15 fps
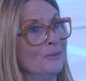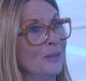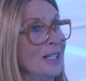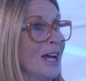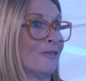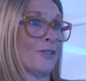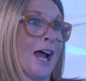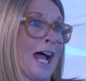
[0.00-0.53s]
We
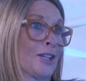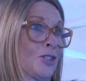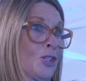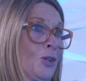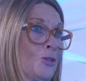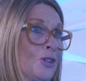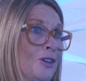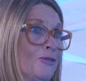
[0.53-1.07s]
never asked
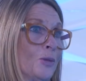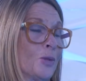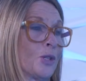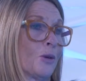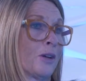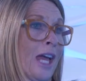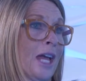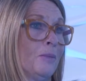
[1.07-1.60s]
children if it was
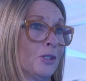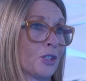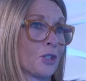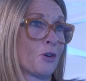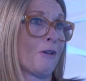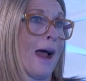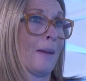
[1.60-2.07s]
okay. We just grabbed